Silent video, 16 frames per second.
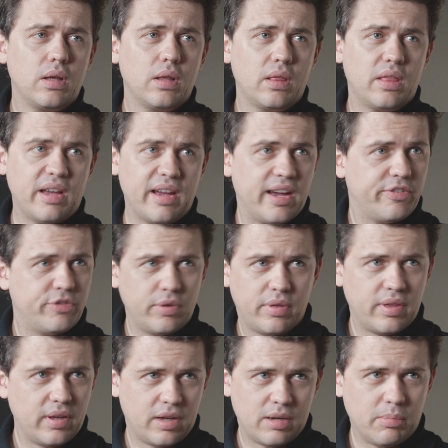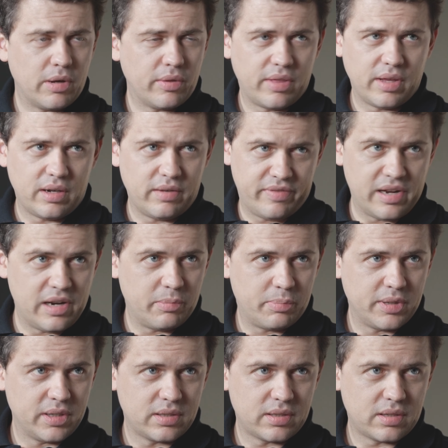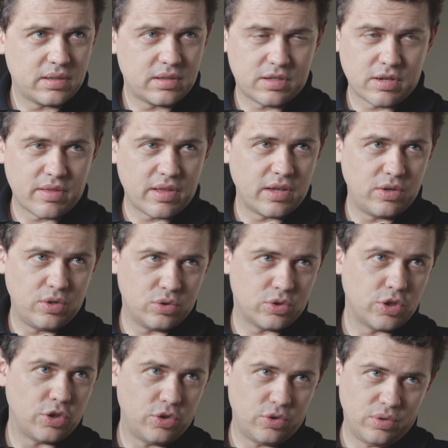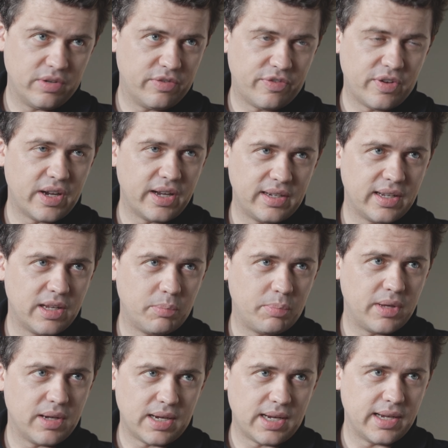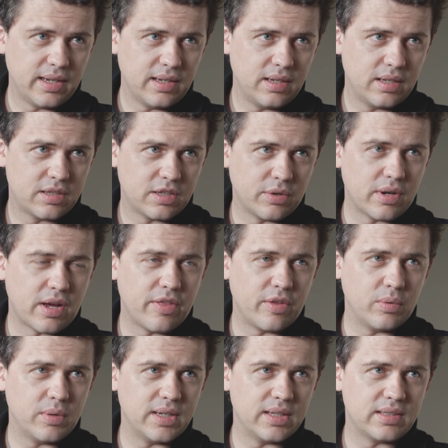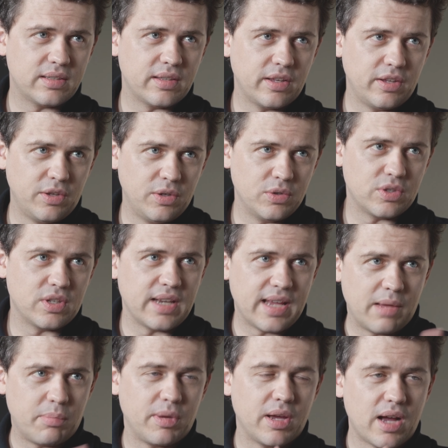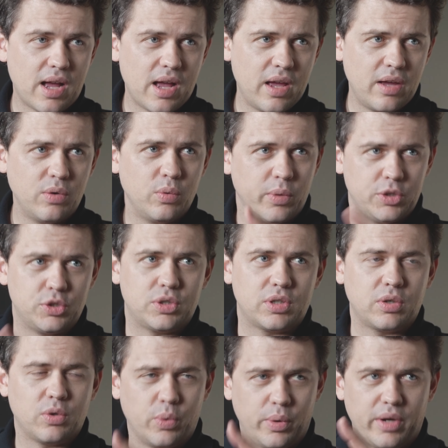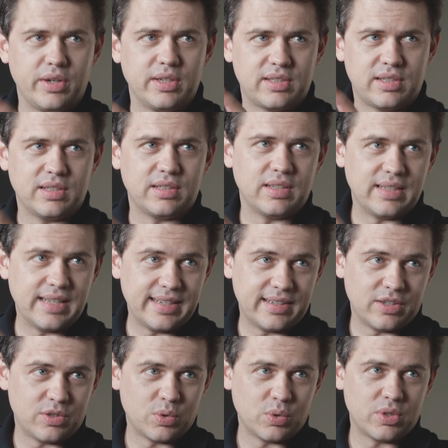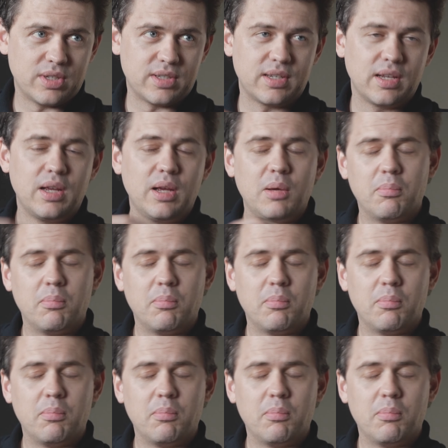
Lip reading: They have to think about their developers, so they use a unified API. So in other words, they use an API which queries certain data sources.